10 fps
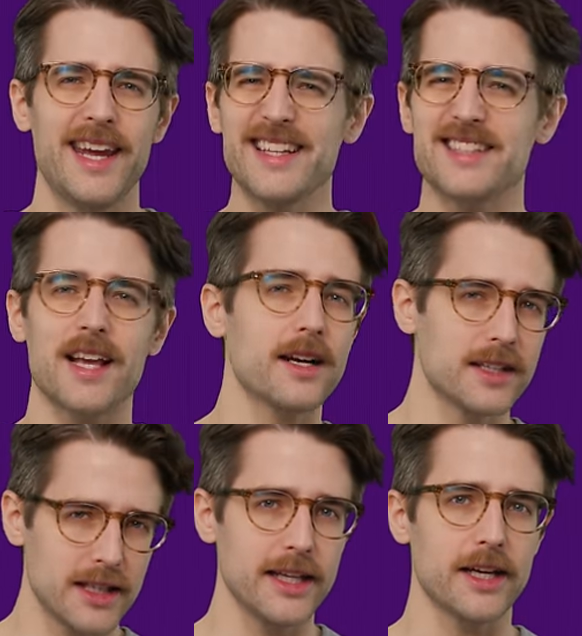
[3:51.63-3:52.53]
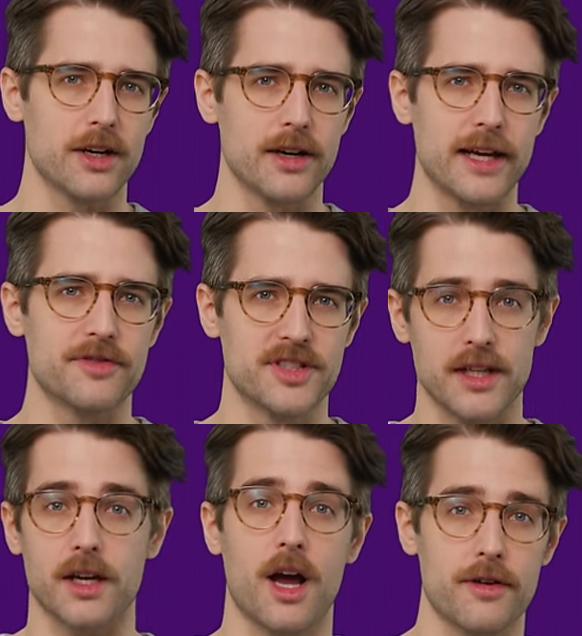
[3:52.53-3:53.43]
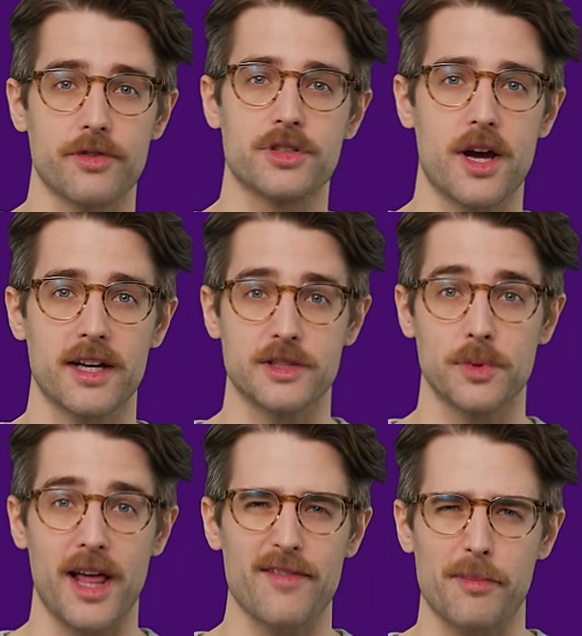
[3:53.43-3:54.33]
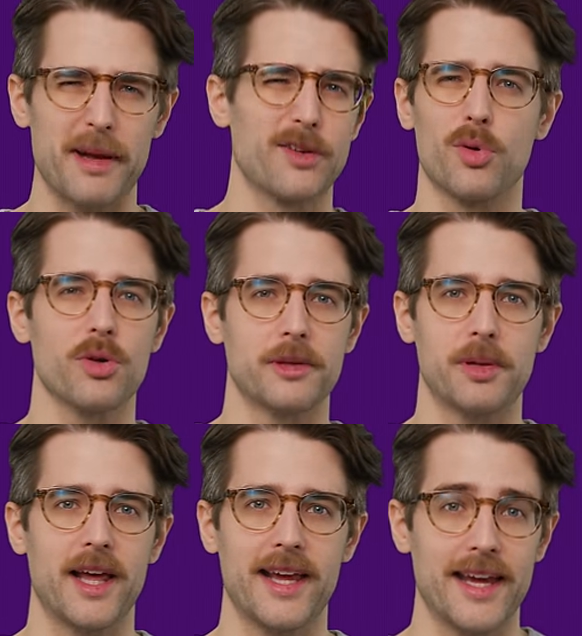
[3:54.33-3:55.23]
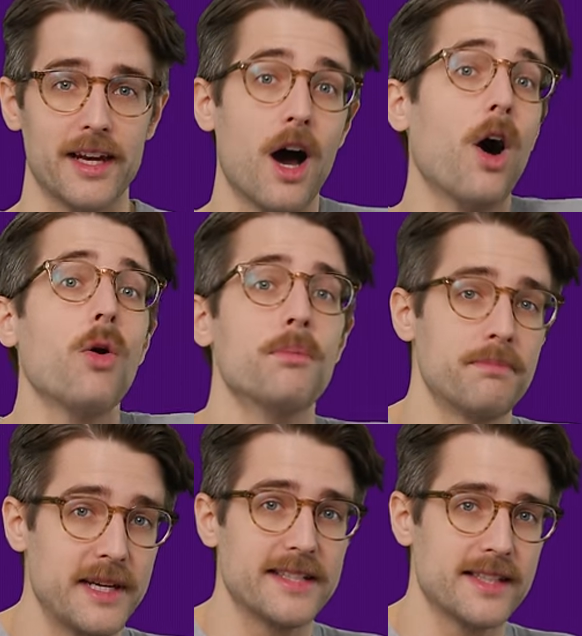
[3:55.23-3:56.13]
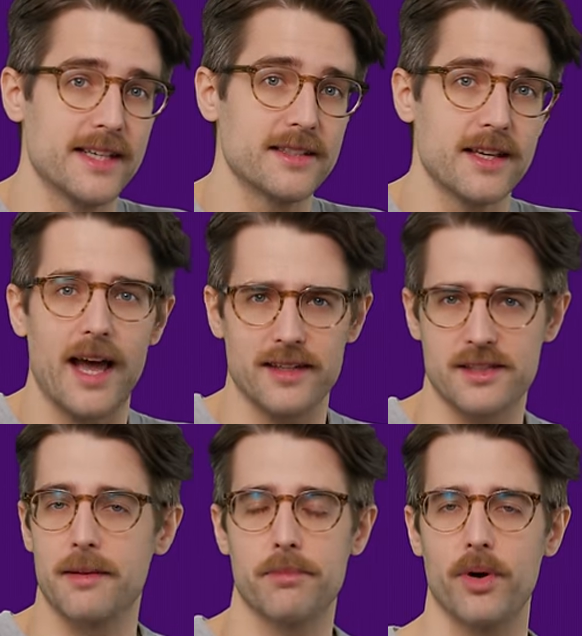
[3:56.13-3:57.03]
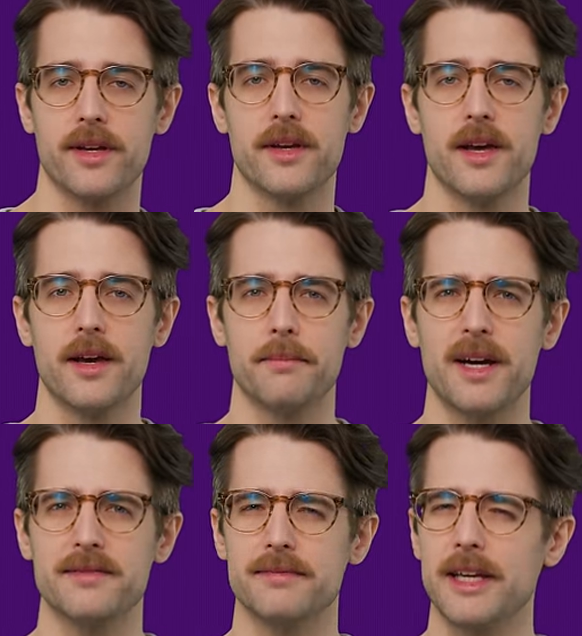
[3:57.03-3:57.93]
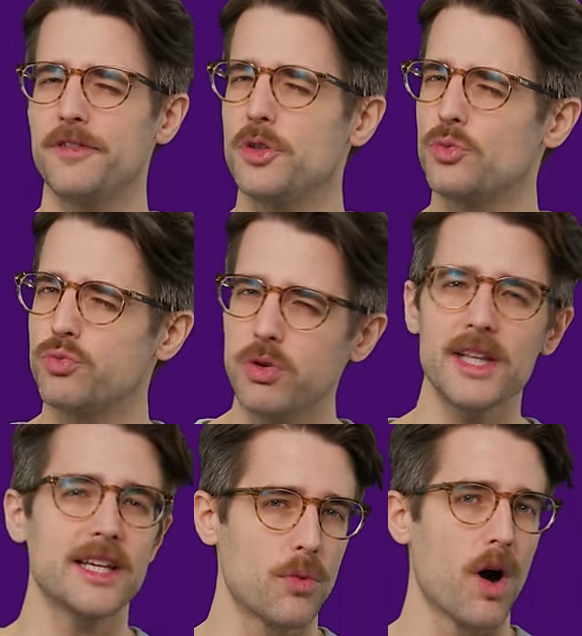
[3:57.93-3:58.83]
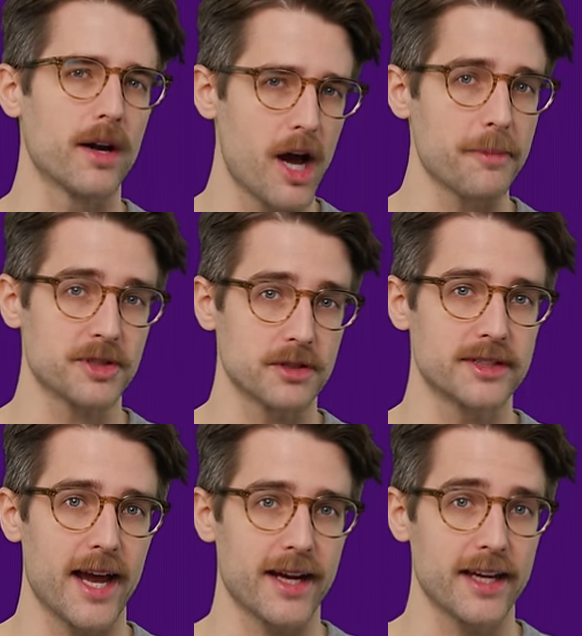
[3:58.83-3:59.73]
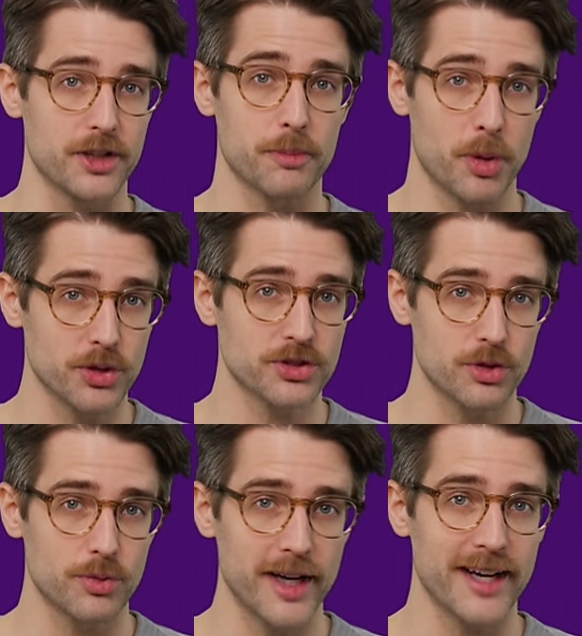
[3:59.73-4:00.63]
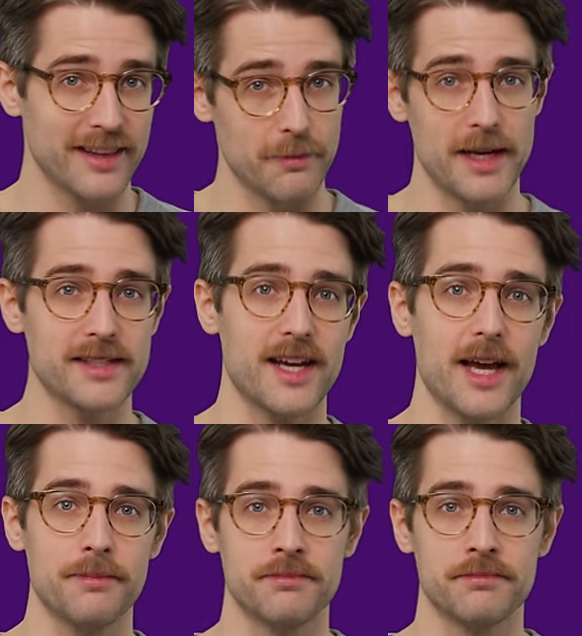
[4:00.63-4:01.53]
It's unclear if silicon photonics will have a big role to play in home PCs at some point, but if you really want optical tech in your personal rig in the meantime,